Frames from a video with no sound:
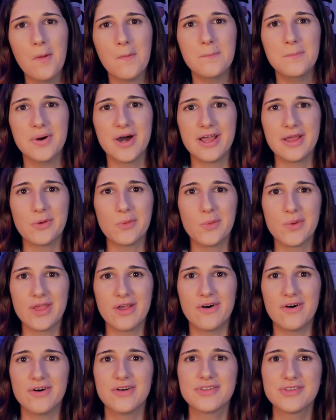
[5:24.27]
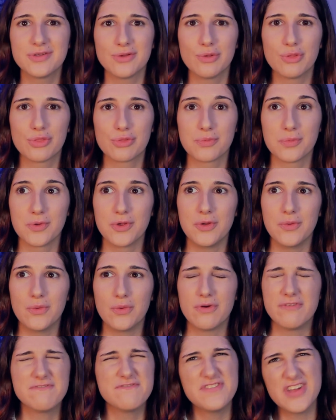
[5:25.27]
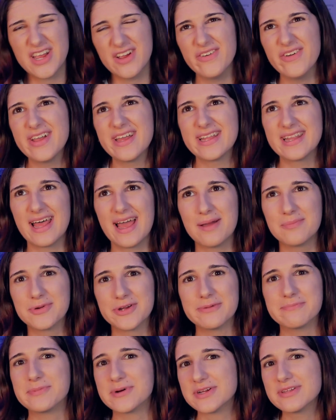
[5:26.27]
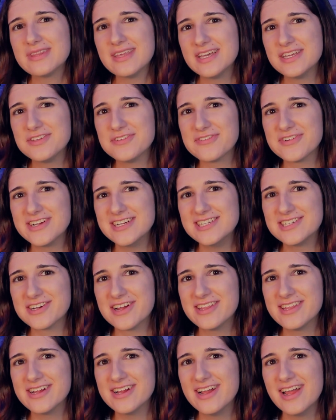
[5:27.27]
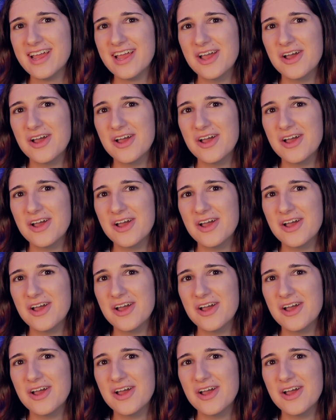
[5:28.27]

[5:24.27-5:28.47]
but we also threw very elaborate birthdays for each other